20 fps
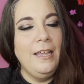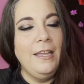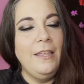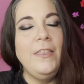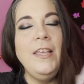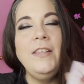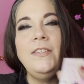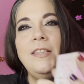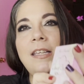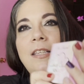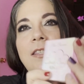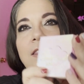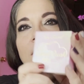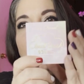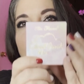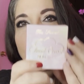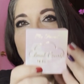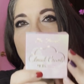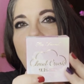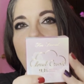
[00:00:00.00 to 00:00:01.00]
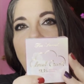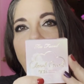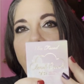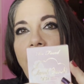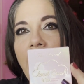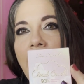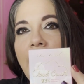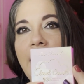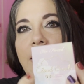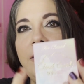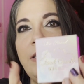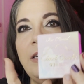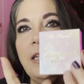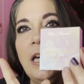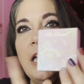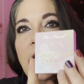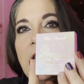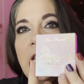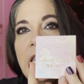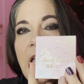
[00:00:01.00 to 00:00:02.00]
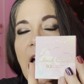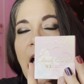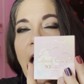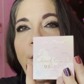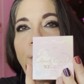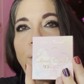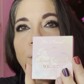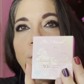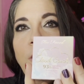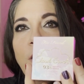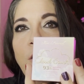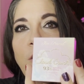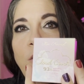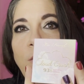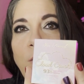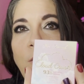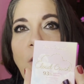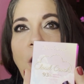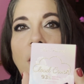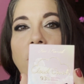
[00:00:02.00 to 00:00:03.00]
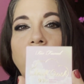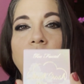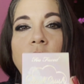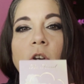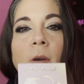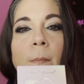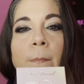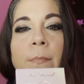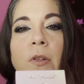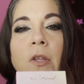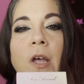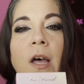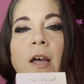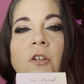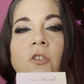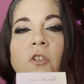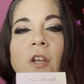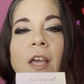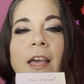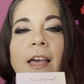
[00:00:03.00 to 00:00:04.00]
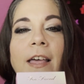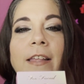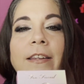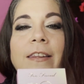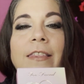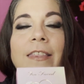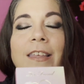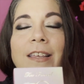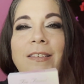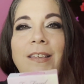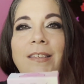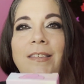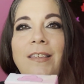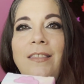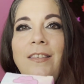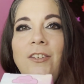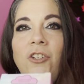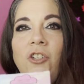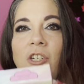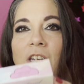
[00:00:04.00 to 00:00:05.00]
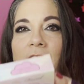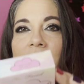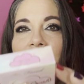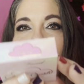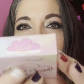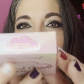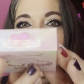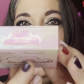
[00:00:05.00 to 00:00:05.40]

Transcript: This is the Too Faced Cloud Crush blush, and this is in the shade